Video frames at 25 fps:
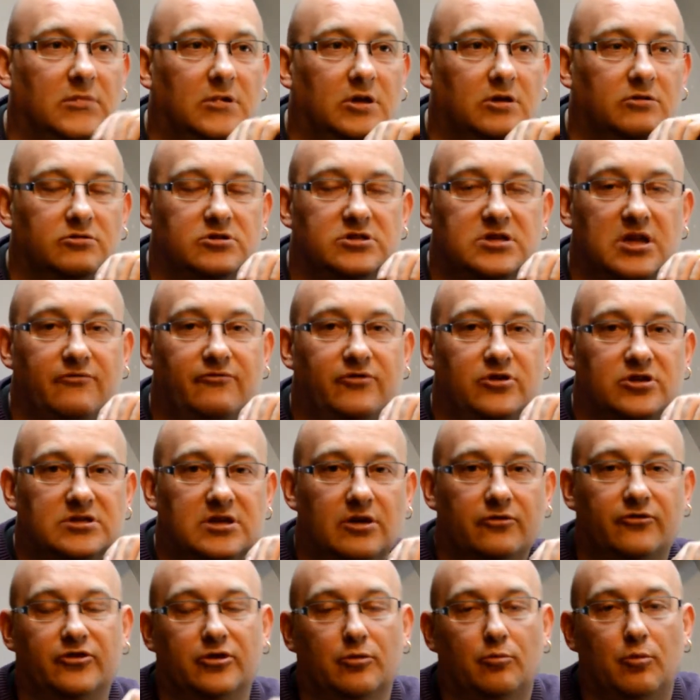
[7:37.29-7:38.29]
Save
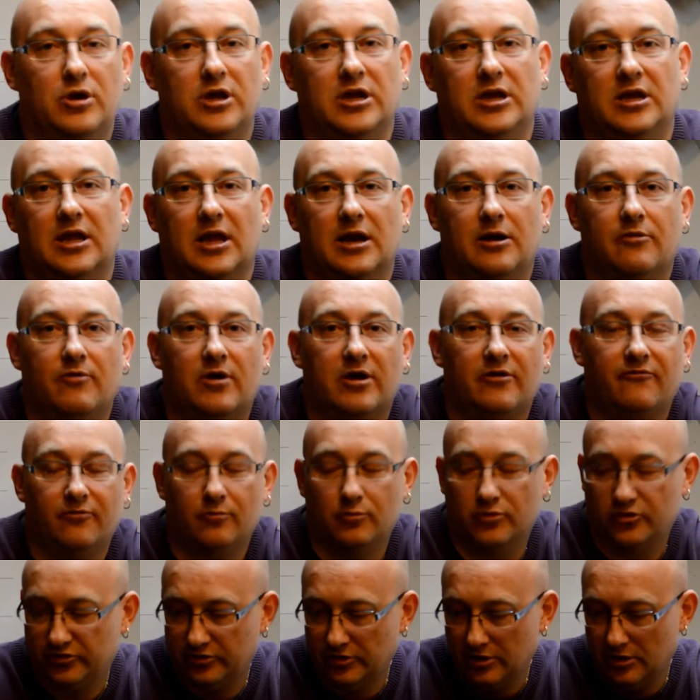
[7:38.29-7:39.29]
yourself some money, get it right from the
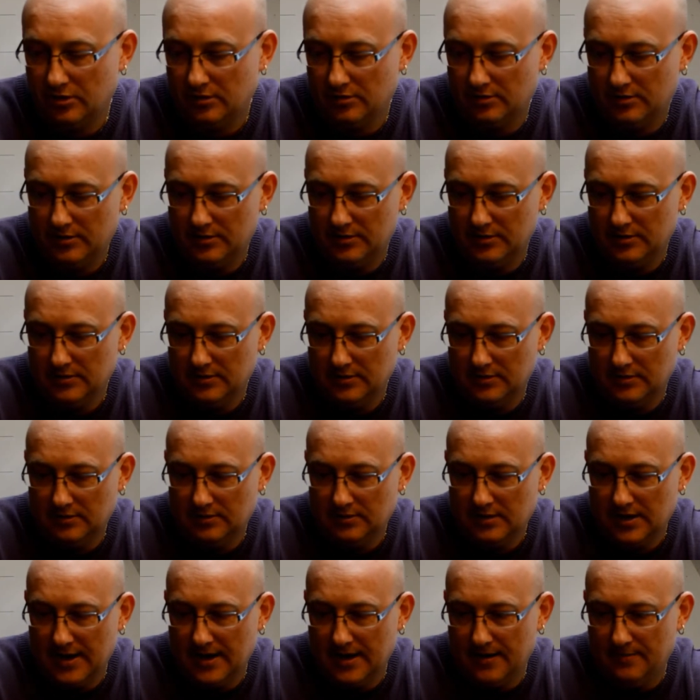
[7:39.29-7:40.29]
start.
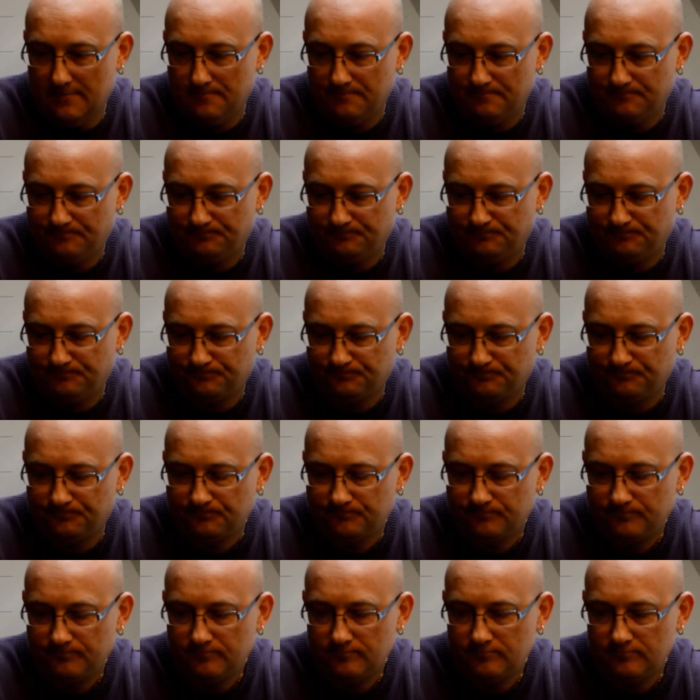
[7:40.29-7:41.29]

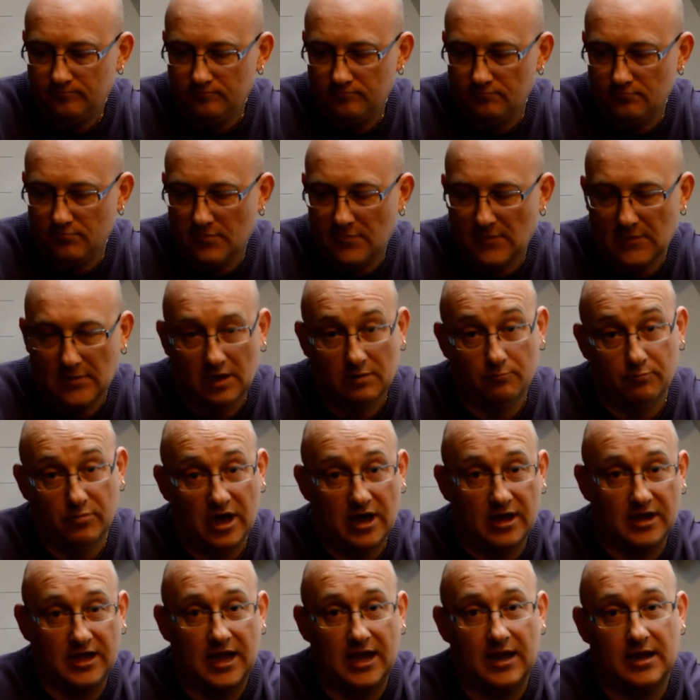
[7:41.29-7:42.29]
But
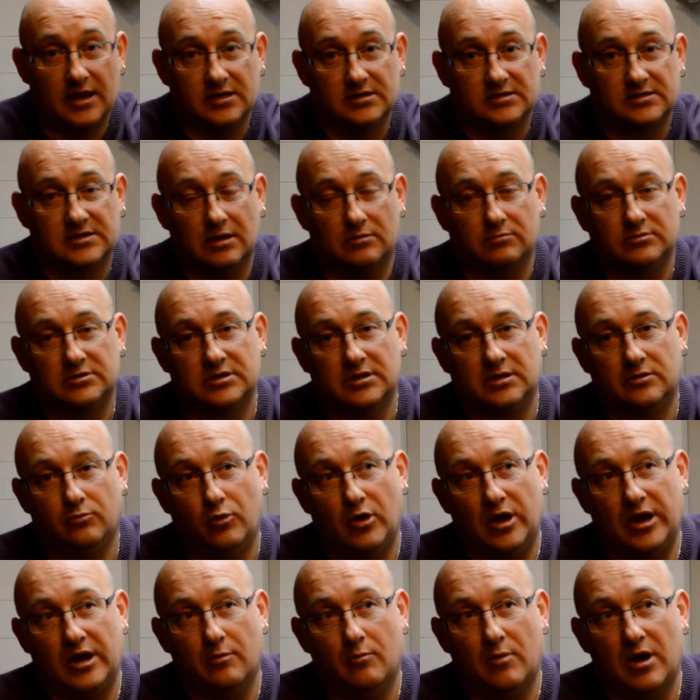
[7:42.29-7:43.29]
again, it's down to the
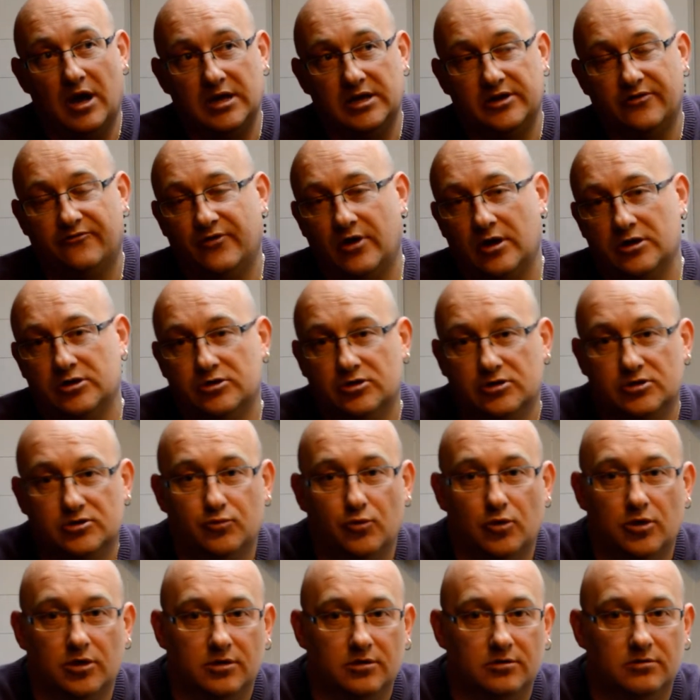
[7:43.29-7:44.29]
way the manufacturers
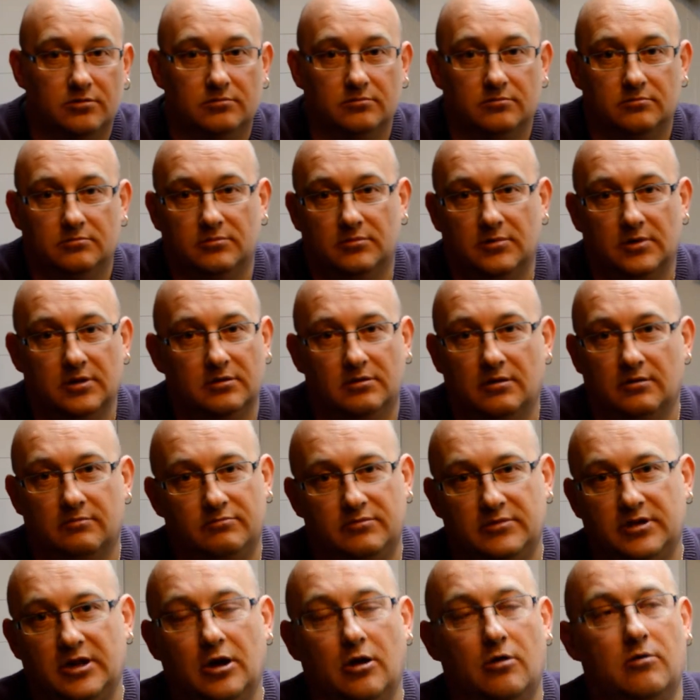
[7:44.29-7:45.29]
work.
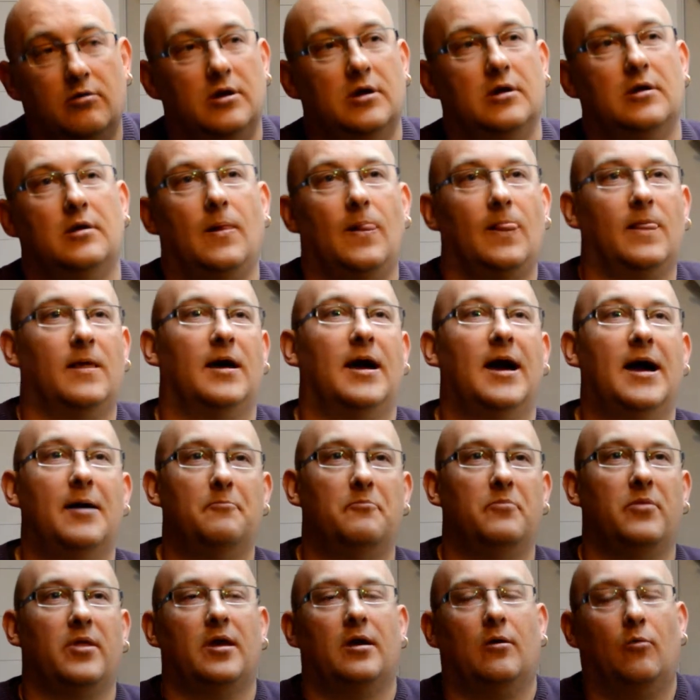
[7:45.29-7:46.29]
You know,
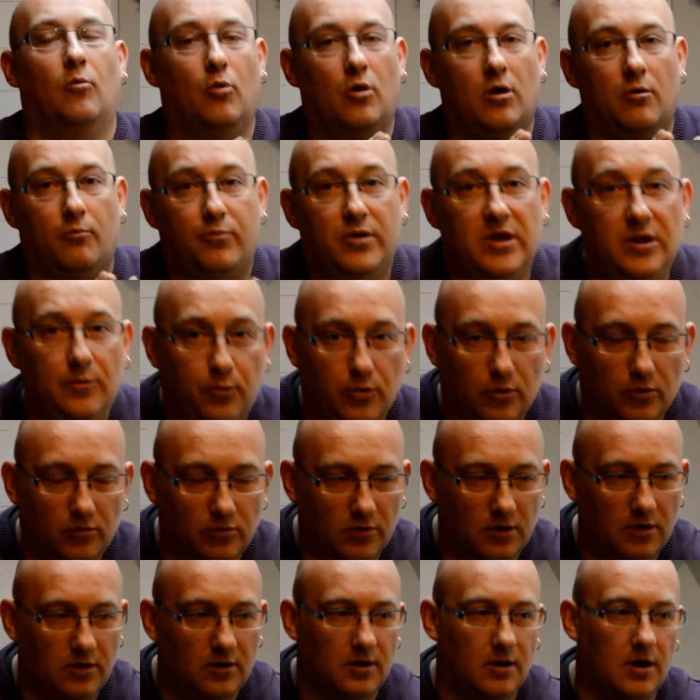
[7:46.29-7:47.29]
what people
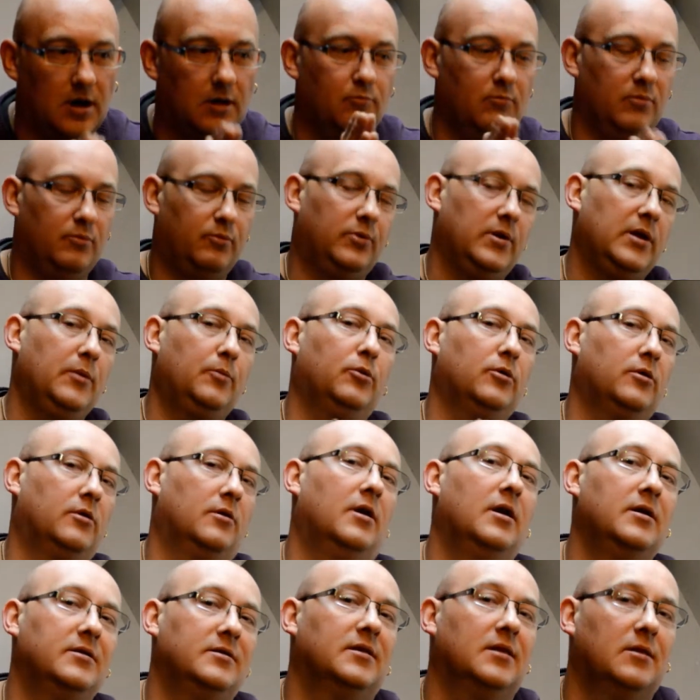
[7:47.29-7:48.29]
are
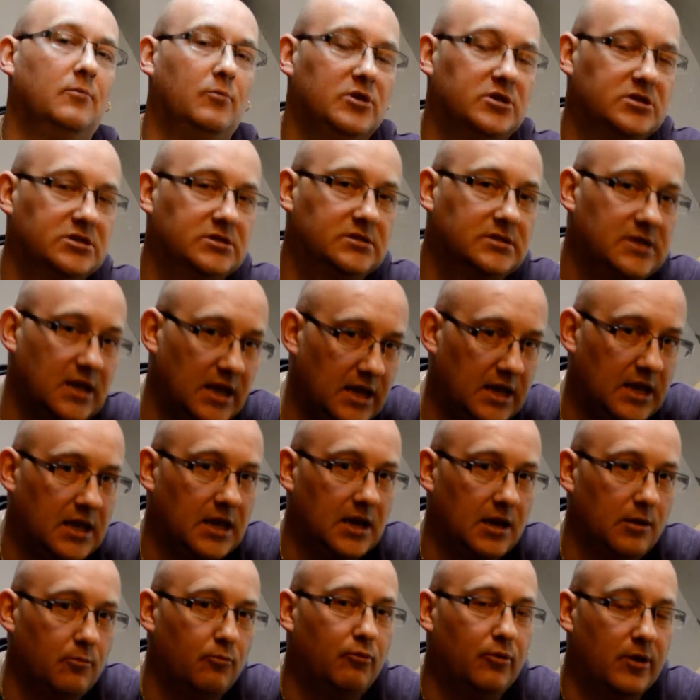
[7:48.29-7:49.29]
under the mistaken
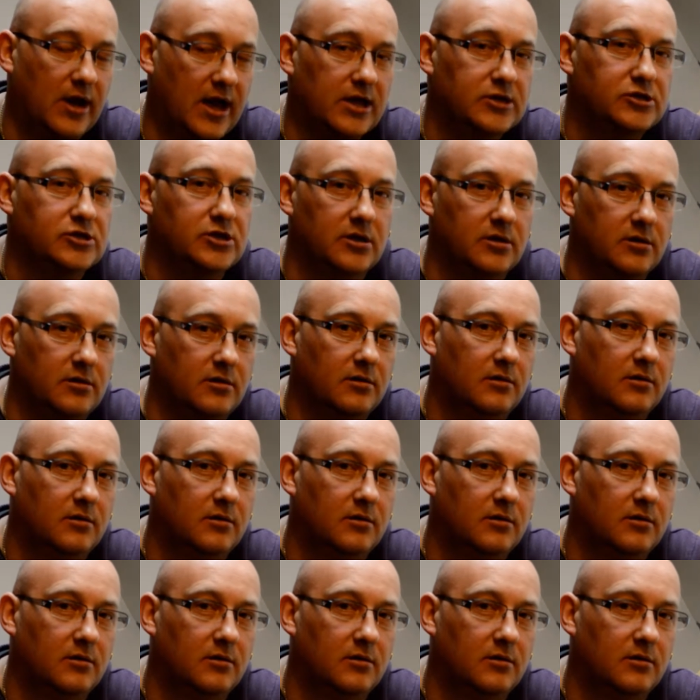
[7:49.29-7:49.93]
impression